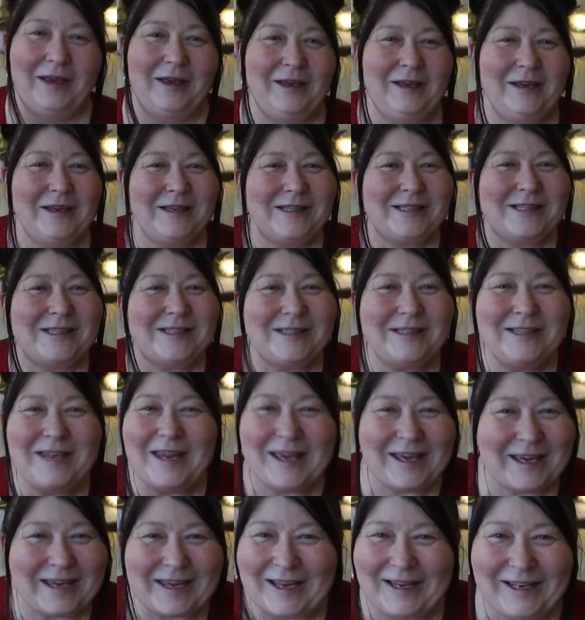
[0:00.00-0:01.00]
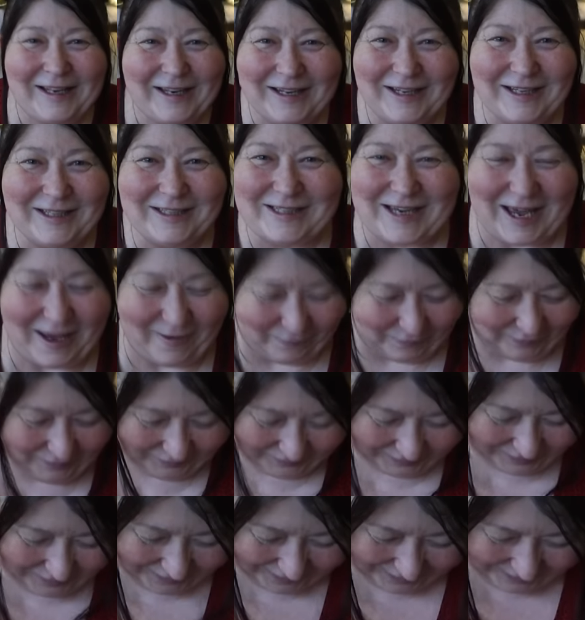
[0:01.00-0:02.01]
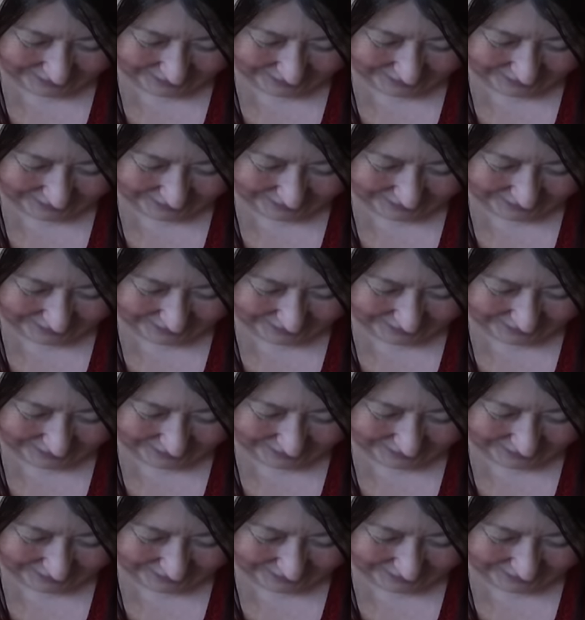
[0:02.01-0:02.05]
You sneaky little devil.